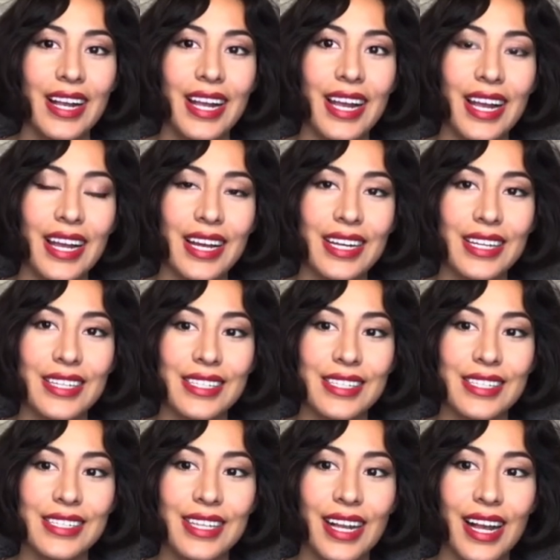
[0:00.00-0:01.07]

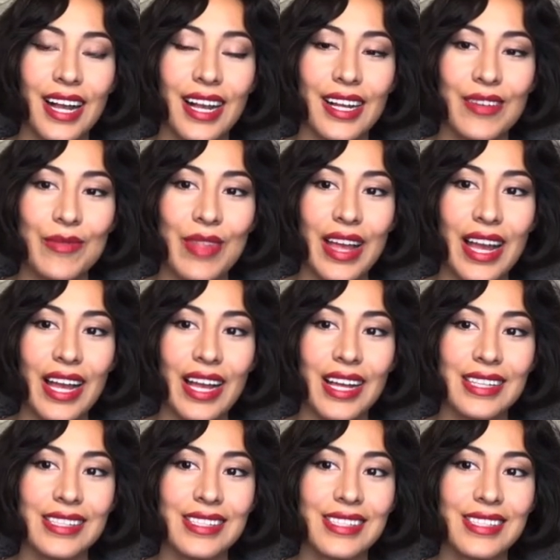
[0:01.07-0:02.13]
And um,
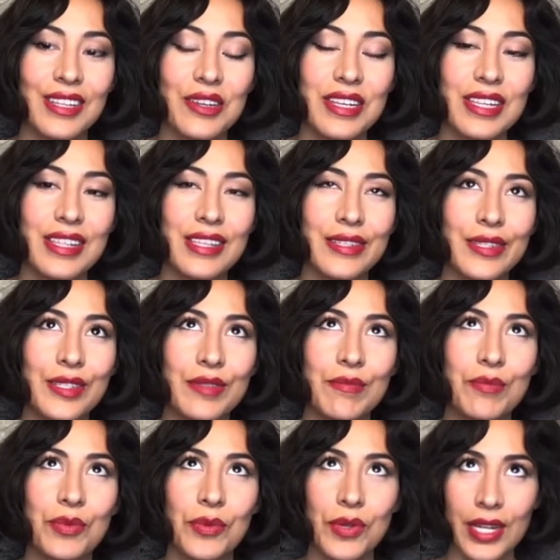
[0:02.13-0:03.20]
in the
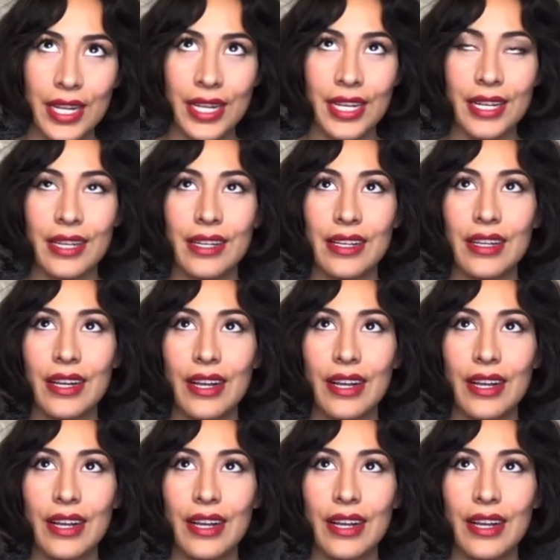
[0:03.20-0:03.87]
spring